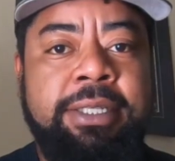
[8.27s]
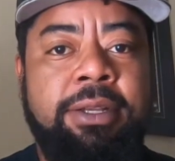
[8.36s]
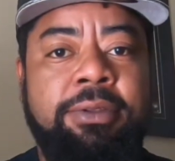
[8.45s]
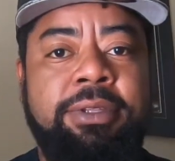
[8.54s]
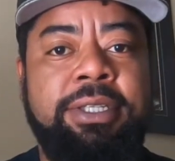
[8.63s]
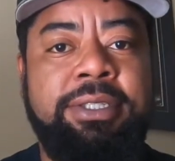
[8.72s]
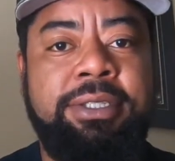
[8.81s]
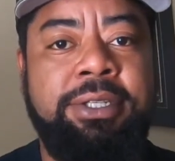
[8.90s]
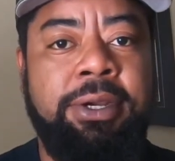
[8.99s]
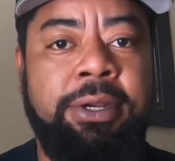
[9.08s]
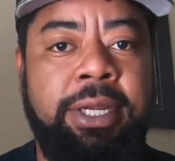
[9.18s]
on this
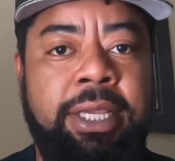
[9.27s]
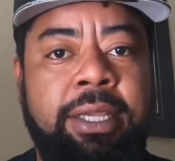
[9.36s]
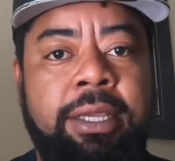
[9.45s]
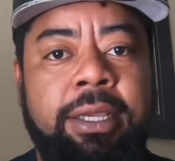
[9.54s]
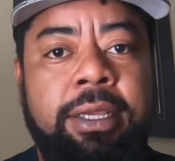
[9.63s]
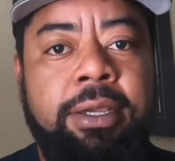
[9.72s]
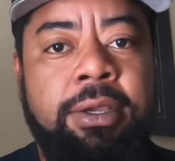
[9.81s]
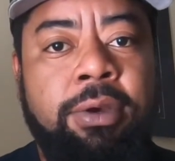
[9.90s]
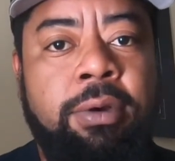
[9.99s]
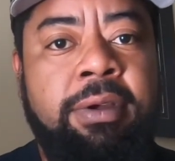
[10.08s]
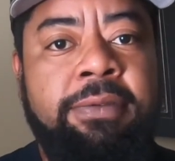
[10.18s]
journey
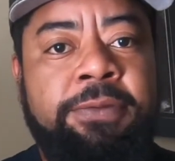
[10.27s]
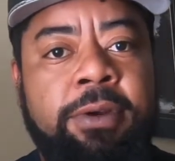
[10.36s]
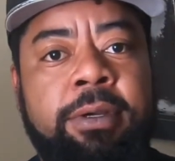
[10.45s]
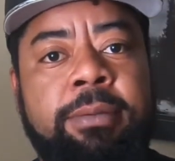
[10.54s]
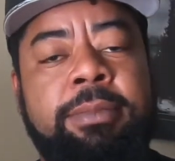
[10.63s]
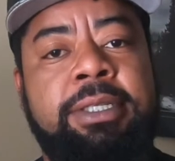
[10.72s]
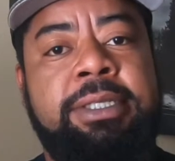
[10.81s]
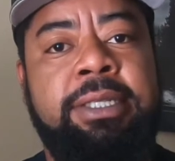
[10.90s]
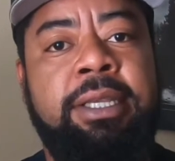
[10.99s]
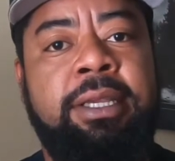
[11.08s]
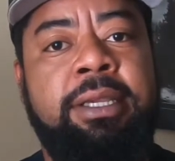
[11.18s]
going from the
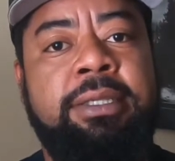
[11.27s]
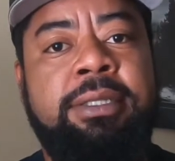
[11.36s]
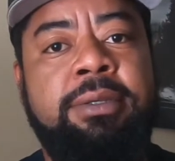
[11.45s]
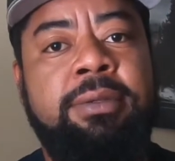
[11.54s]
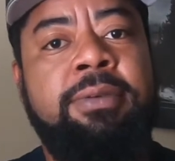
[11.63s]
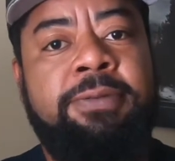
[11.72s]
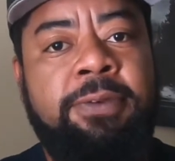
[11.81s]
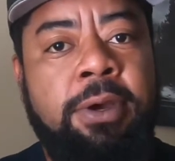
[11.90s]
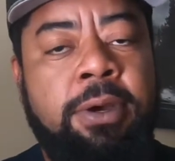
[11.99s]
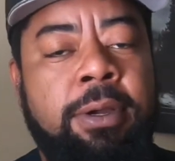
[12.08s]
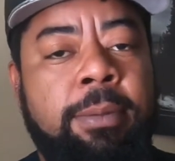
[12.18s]
city to the
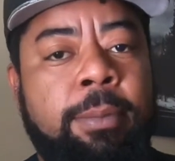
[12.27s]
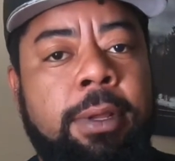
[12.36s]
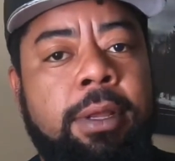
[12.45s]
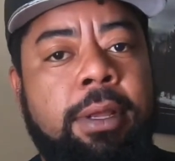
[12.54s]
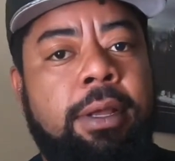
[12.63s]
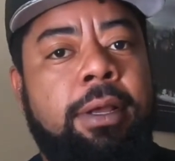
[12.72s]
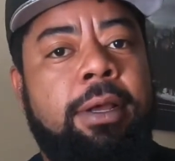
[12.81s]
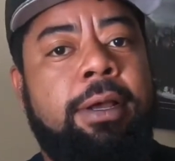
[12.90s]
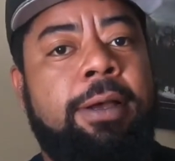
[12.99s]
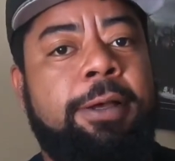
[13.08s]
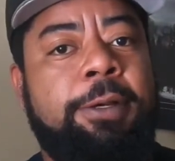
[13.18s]
farm.
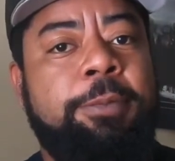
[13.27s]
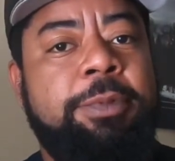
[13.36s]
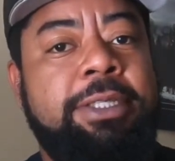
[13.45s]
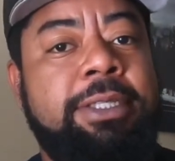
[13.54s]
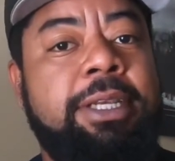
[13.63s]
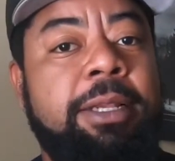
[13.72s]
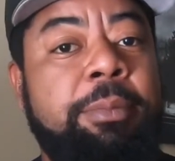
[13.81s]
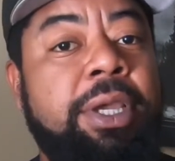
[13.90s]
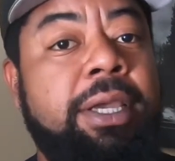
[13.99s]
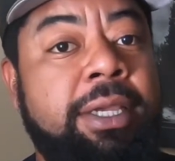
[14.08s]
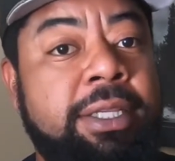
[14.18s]
This is going to
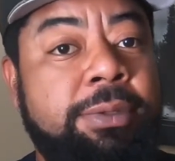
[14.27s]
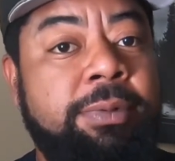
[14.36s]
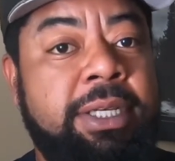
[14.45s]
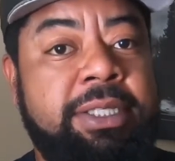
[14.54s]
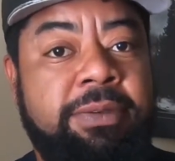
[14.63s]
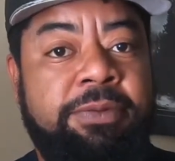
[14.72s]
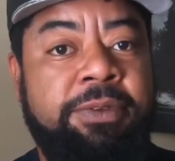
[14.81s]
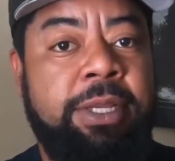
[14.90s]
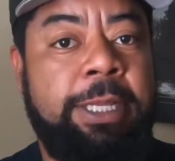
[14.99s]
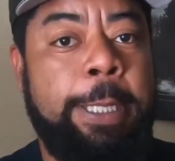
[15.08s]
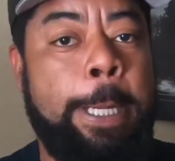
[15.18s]
be an interesting
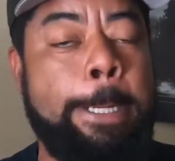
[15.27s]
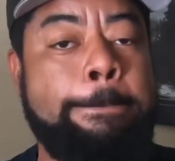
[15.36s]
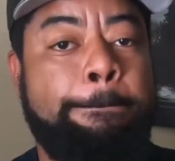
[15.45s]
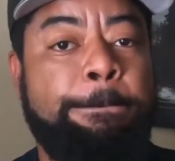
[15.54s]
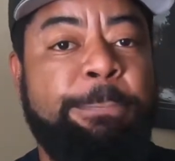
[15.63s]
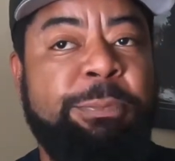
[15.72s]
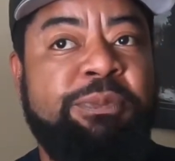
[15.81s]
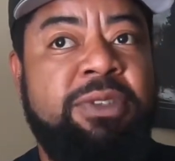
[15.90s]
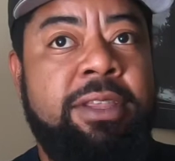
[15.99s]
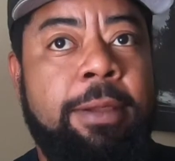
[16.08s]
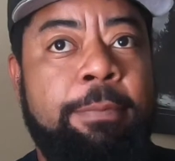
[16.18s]
video
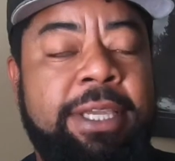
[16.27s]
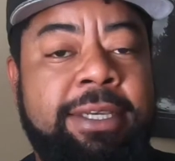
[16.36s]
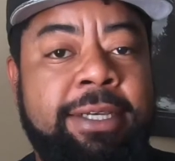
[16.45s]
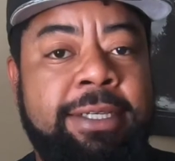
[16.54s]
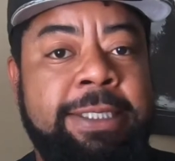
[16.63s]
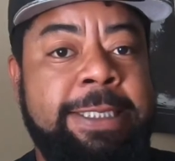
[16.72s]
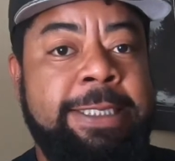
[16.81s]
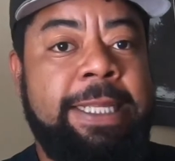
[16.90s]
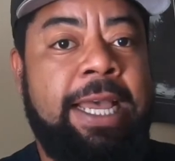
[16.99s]
because